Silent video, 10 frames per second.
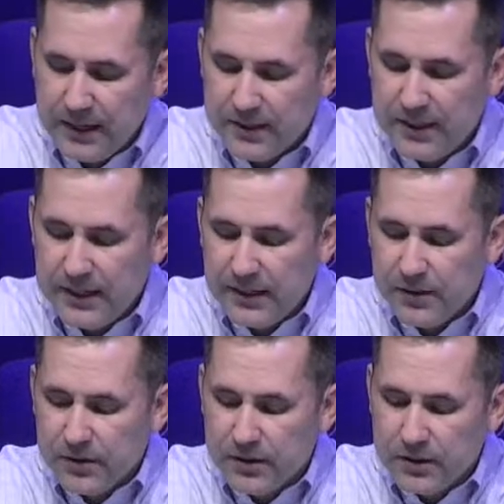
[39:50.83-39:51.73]
The
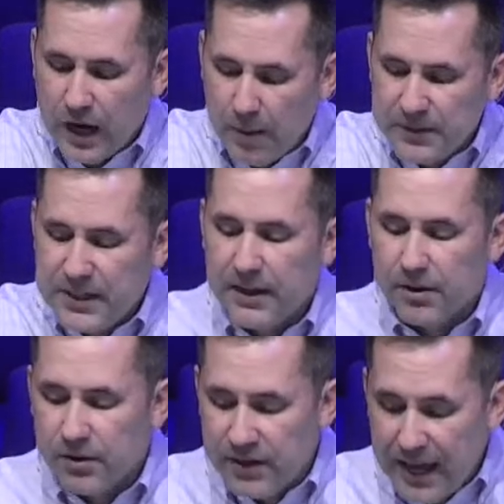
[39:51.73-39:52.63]
commentator
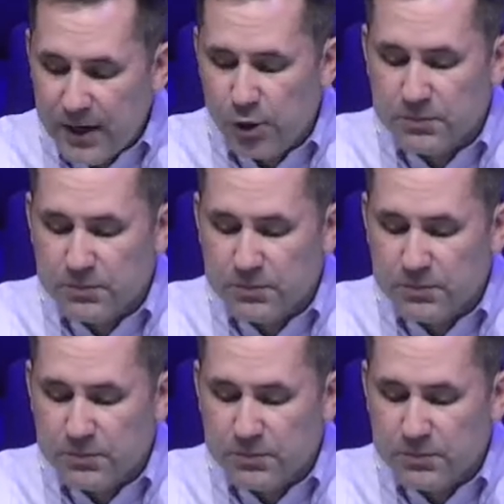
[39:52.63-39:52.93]
Nahum